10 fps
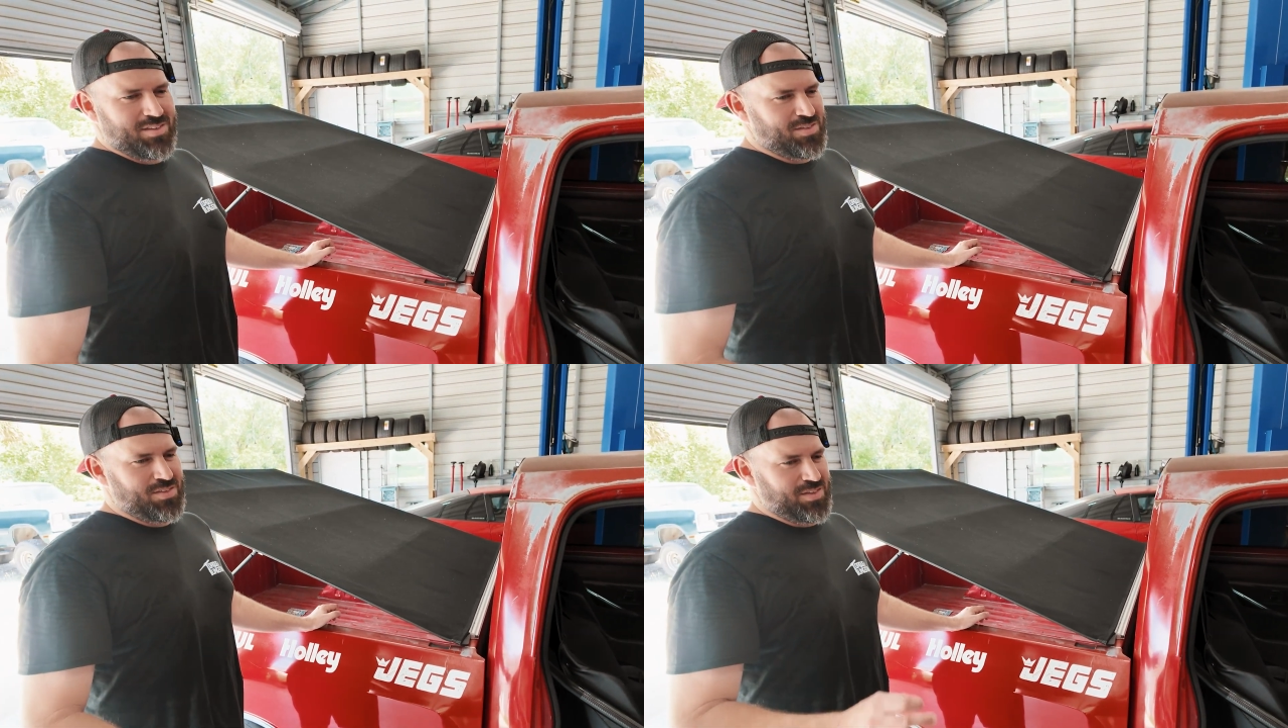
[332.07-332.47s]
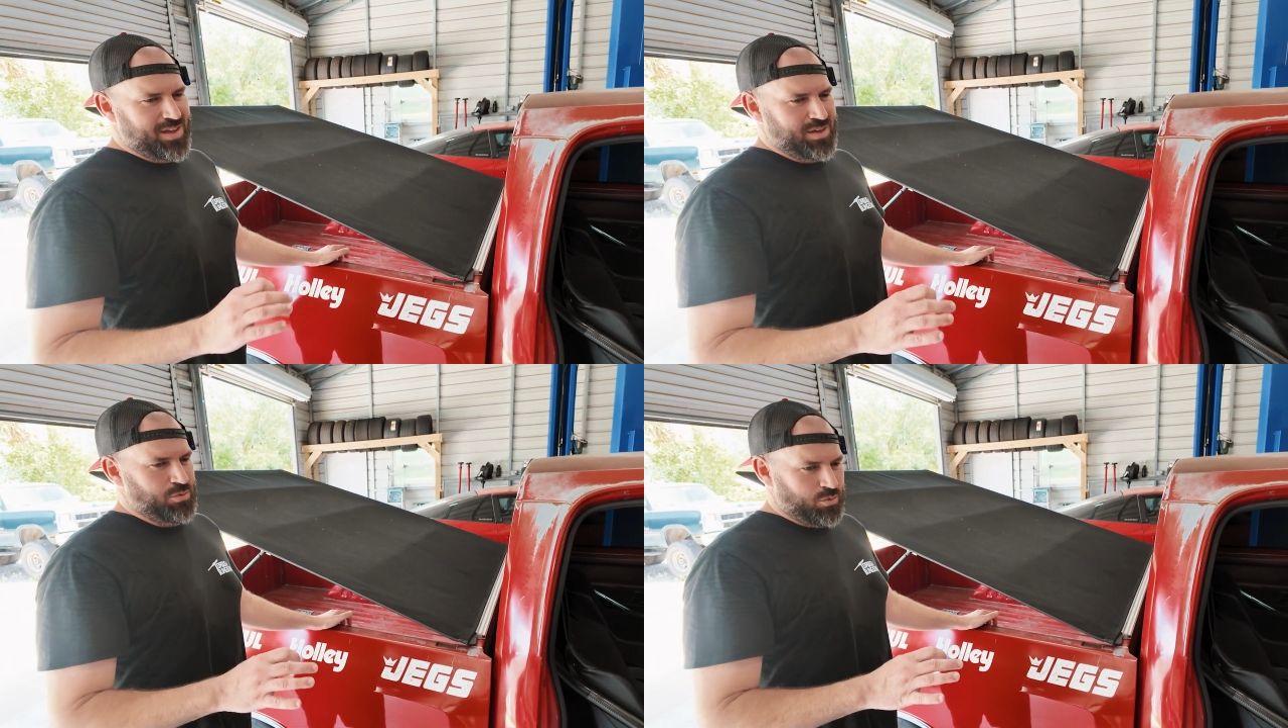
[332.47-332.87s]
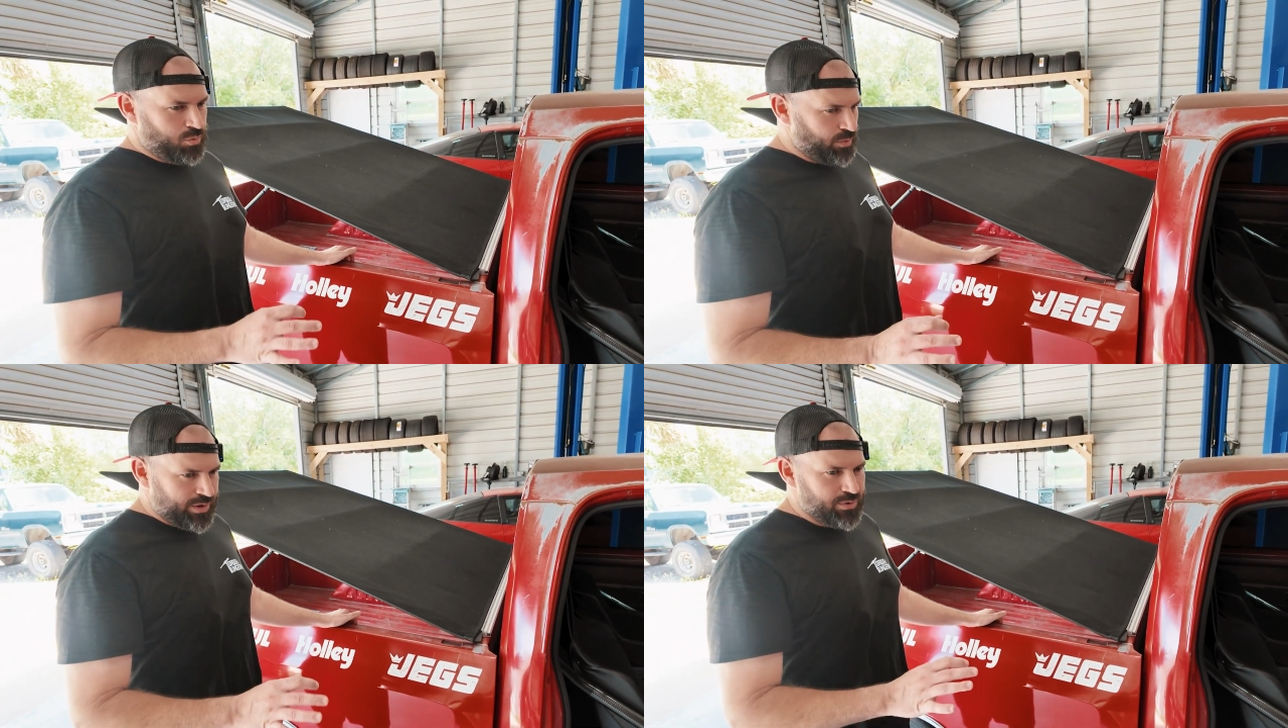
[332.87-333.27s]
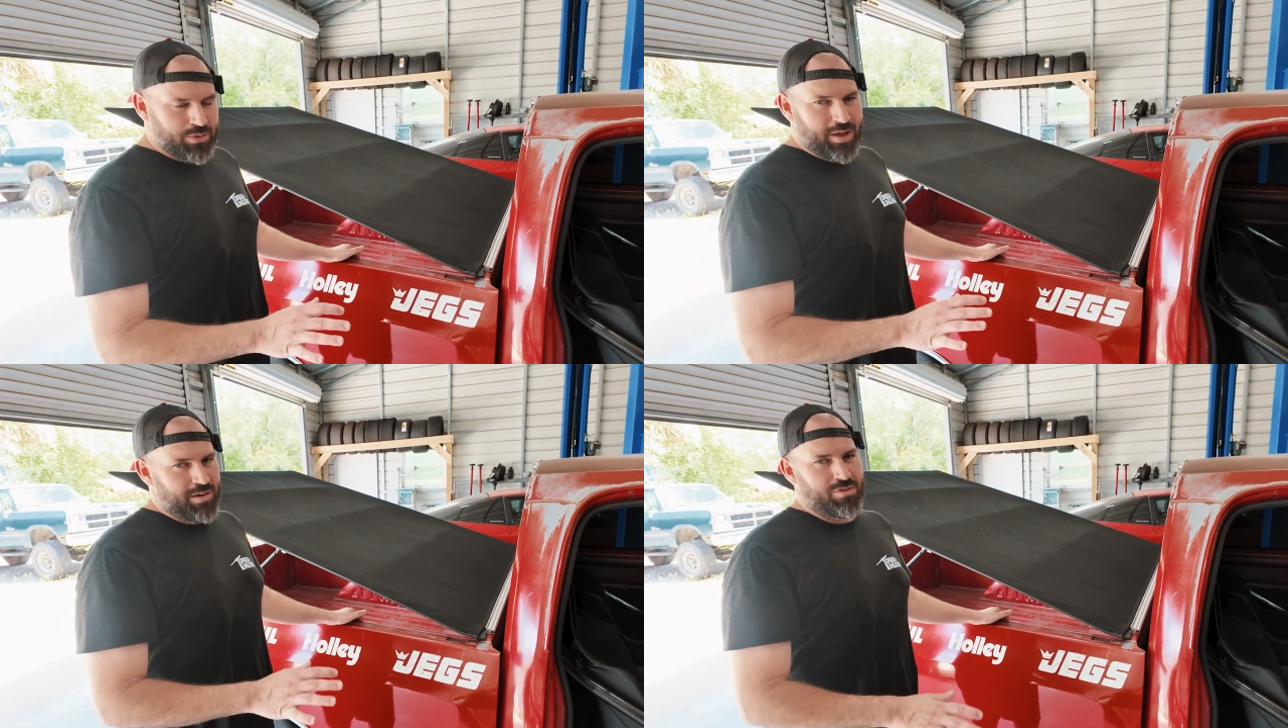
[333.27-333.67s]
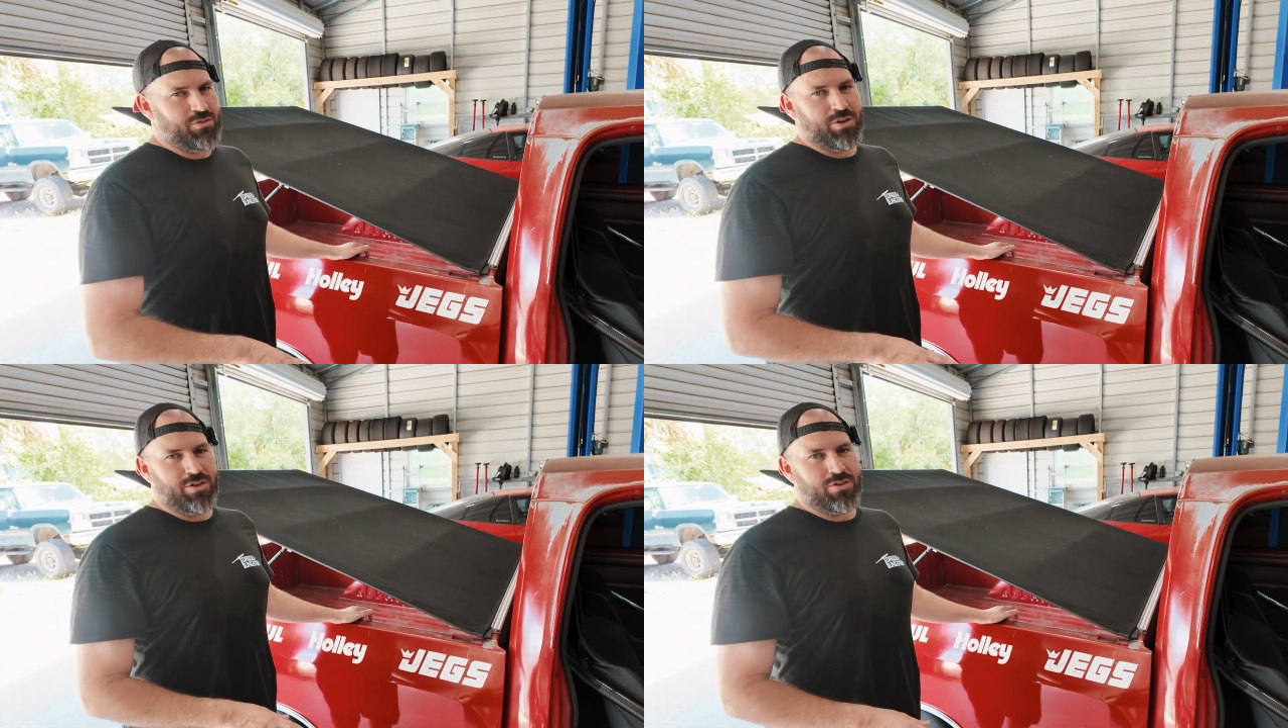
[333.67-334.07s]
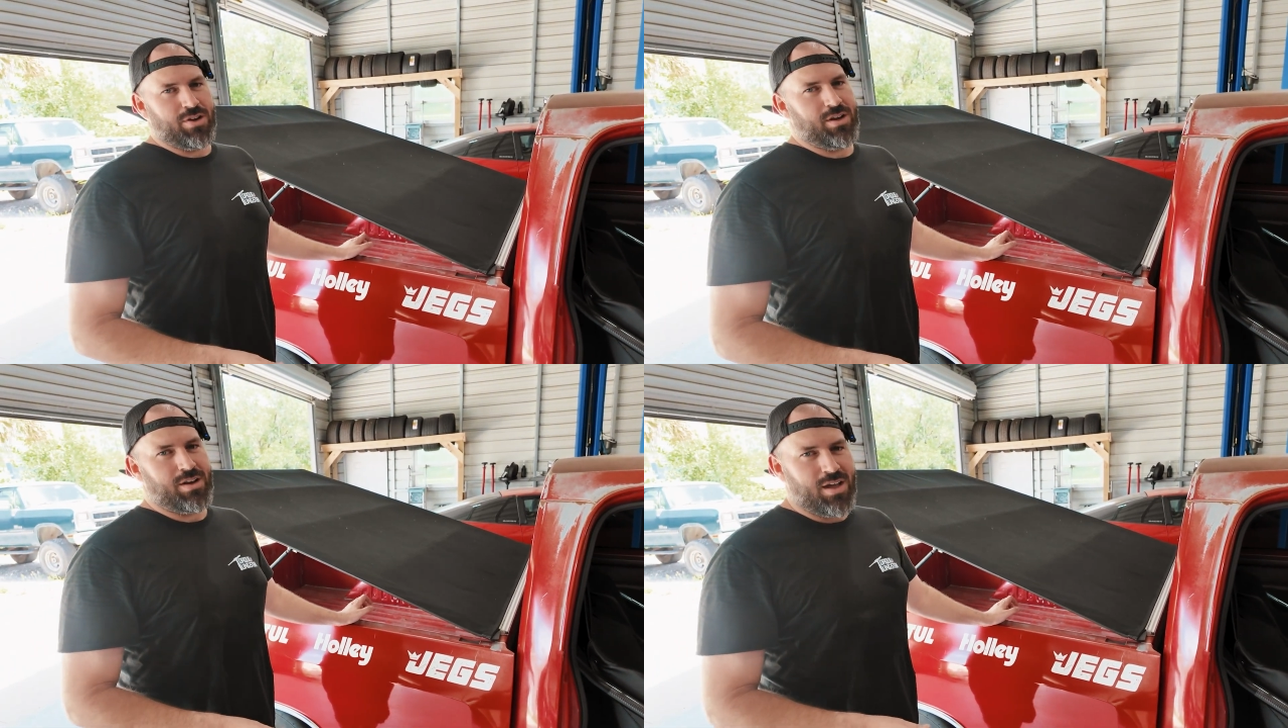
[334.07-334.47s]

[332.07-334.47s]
this is a real life street truck,